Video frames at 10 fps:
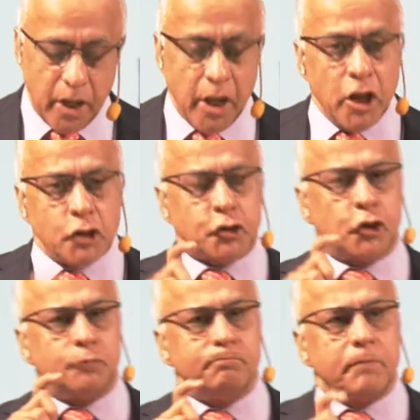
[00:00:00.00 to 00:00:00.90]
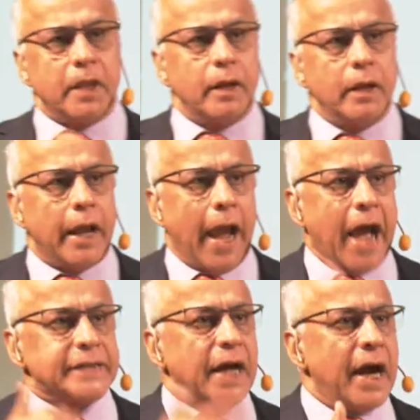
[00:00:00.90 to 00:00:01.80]
So
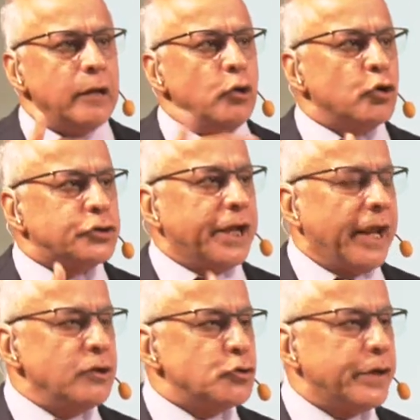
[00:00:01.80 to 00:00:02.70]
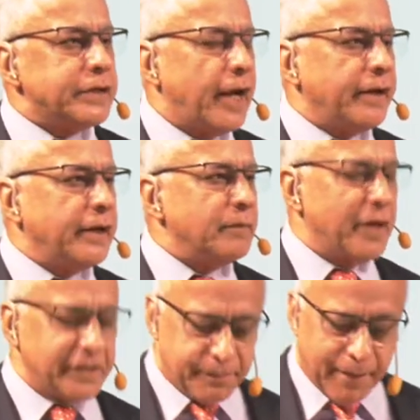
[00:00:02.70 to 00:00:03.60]
as I looked into it 19
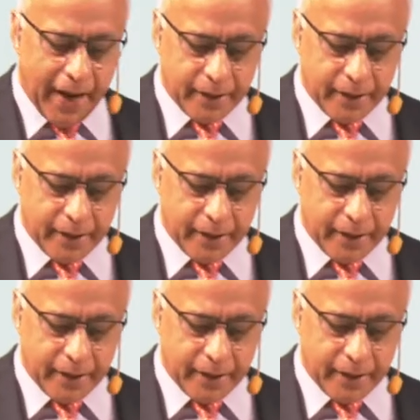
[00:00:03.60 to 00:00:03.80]
months back,